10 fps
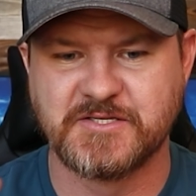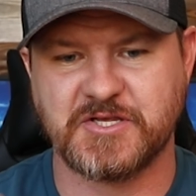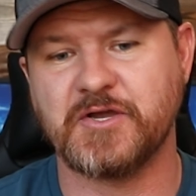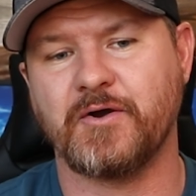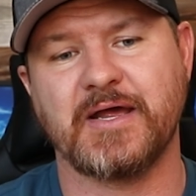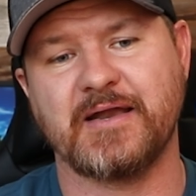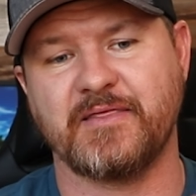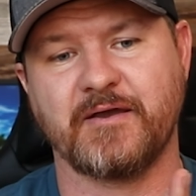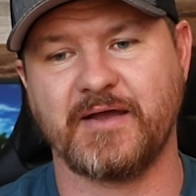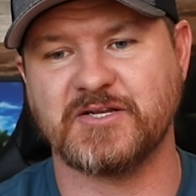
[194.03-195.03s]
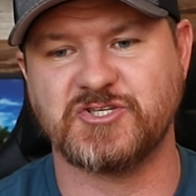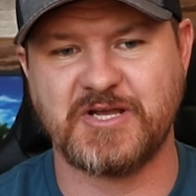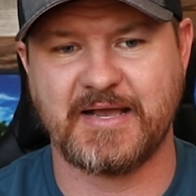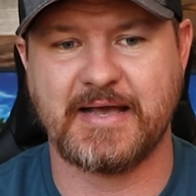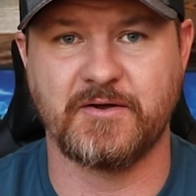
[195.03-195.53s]
So you can go ahead there and
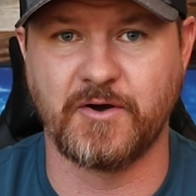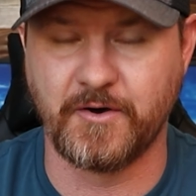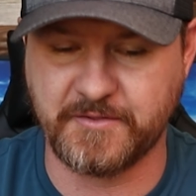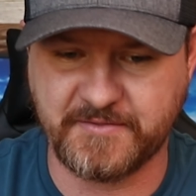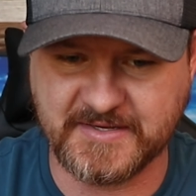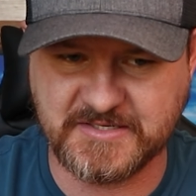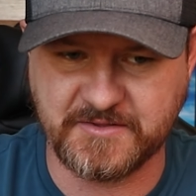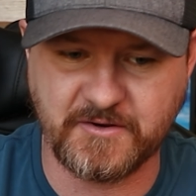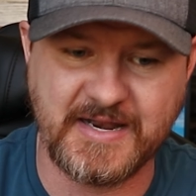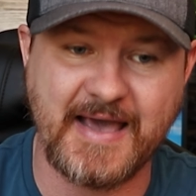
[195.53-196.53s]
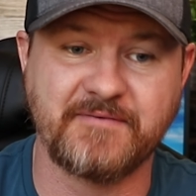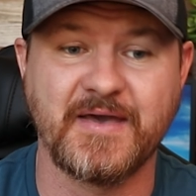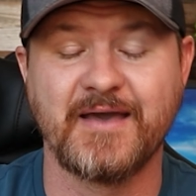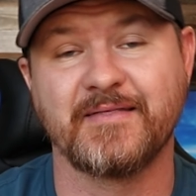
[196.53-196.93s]
check out all the things that they're gonna have.